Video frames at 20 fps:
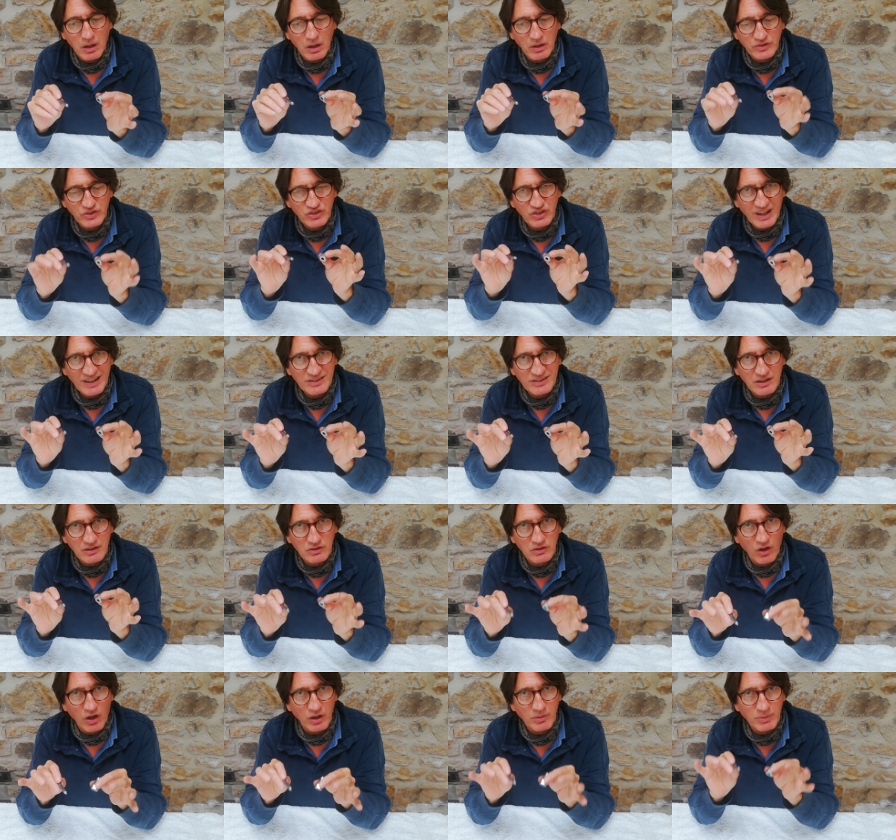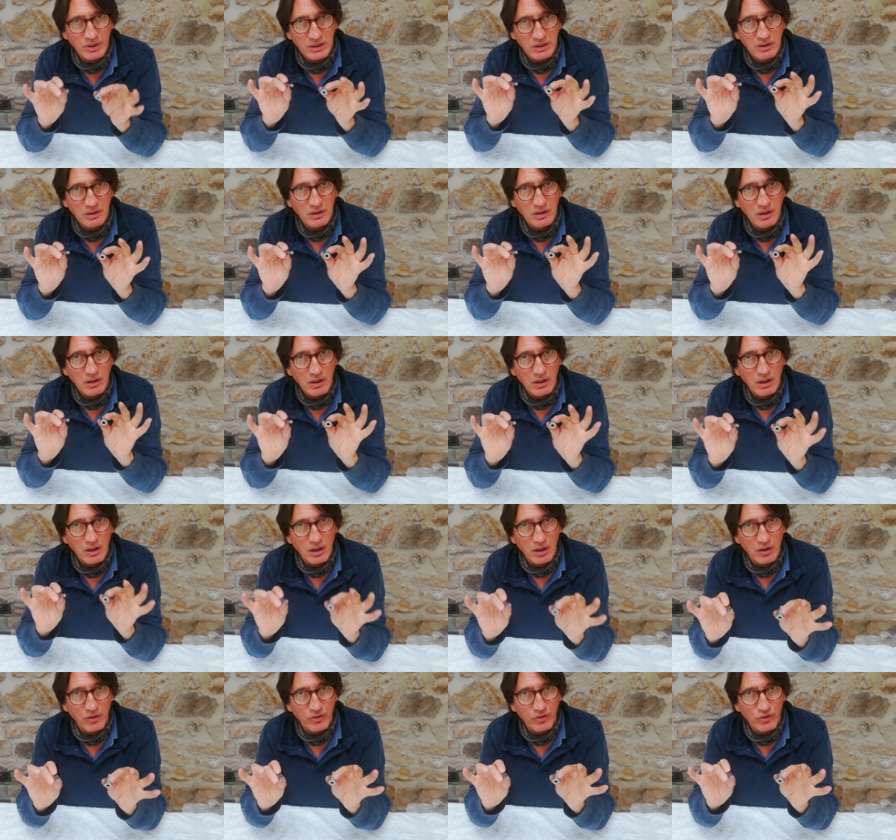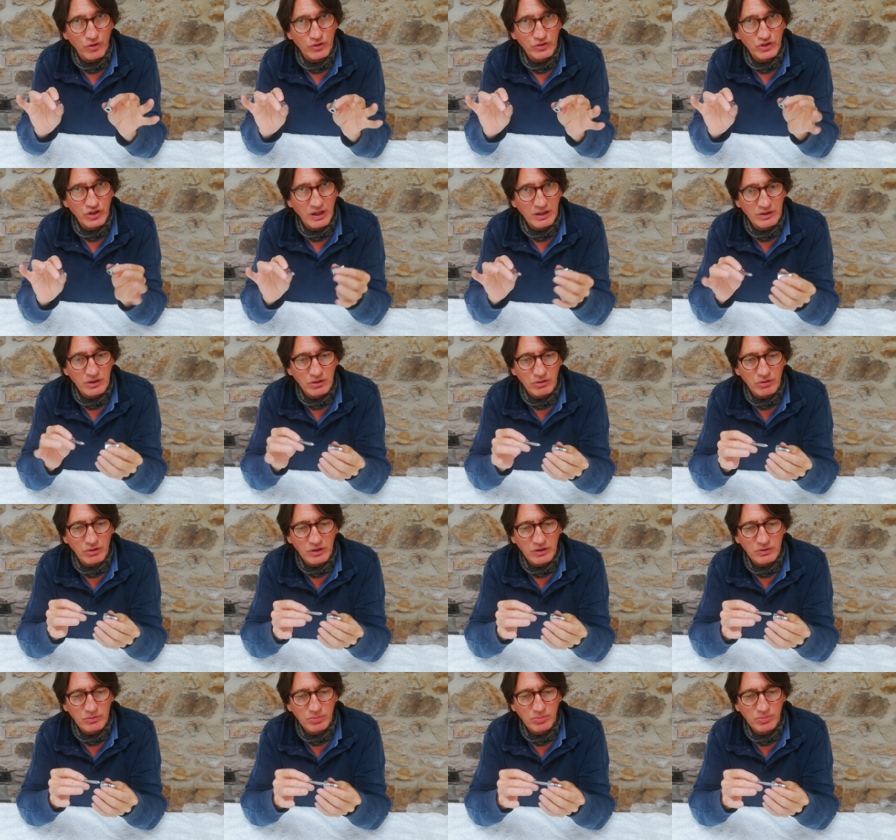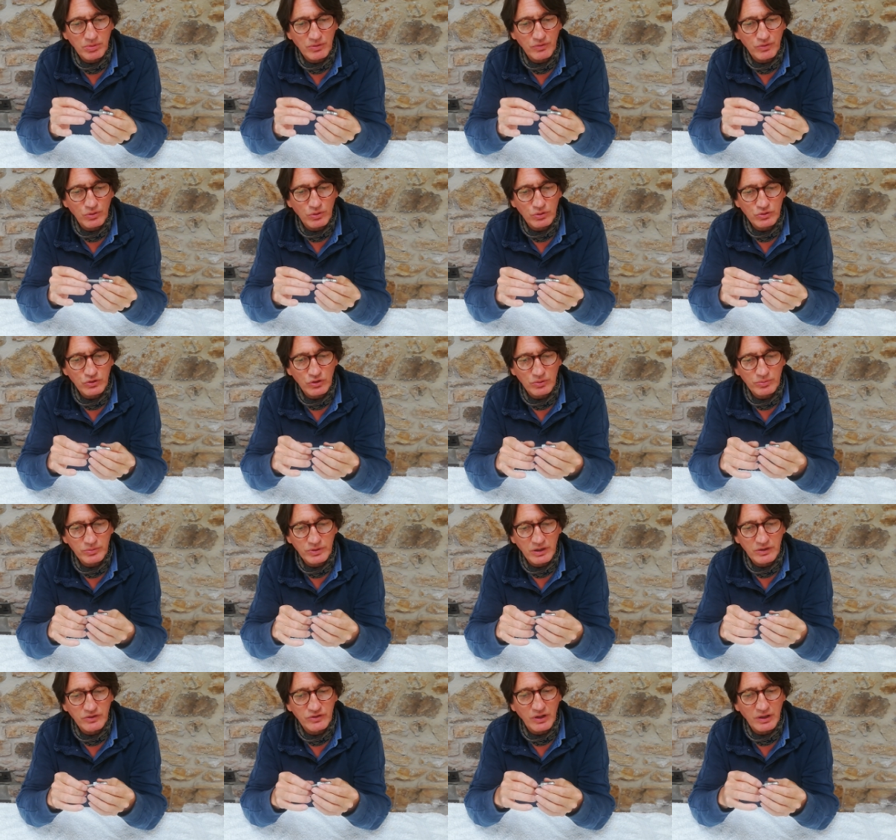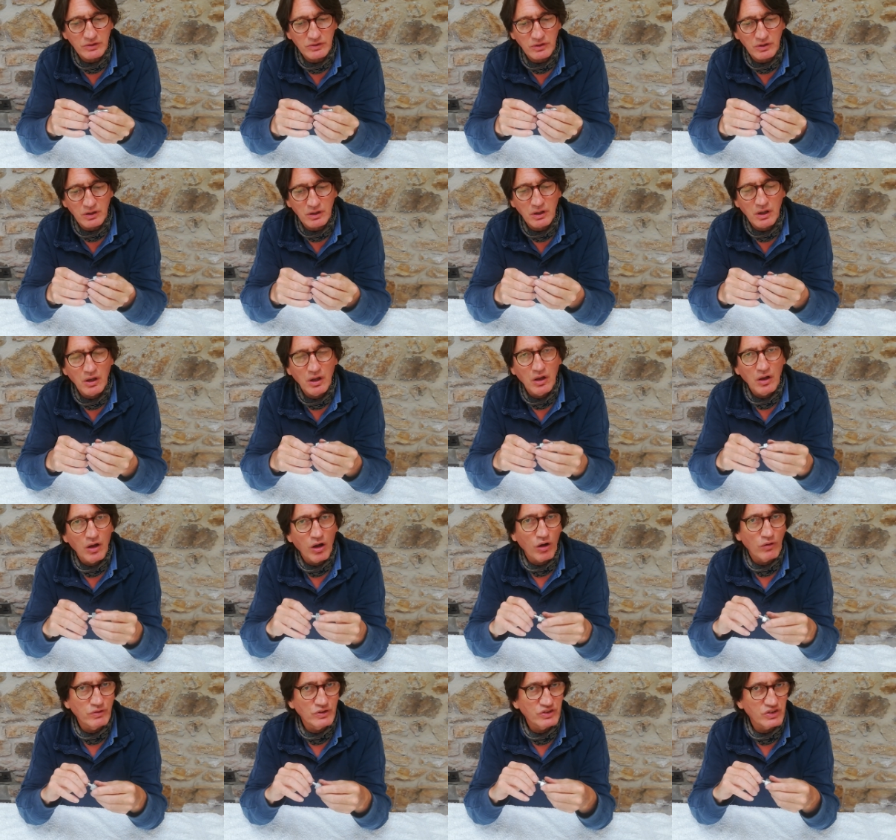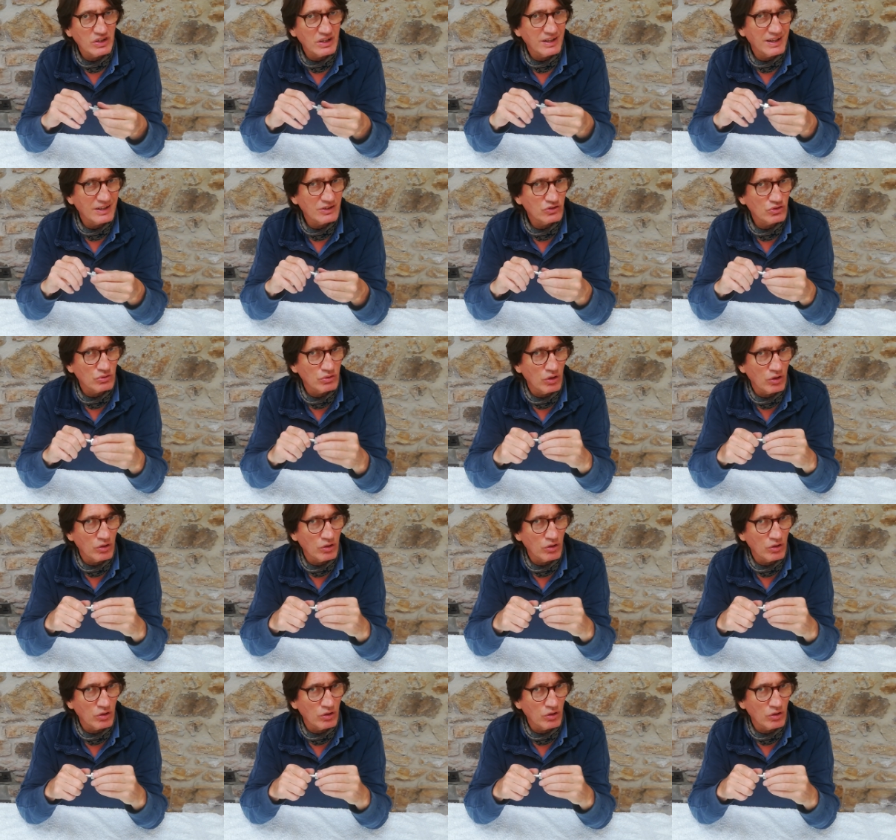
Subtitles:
static timing at 38 degrees before top dead centre. Obviously later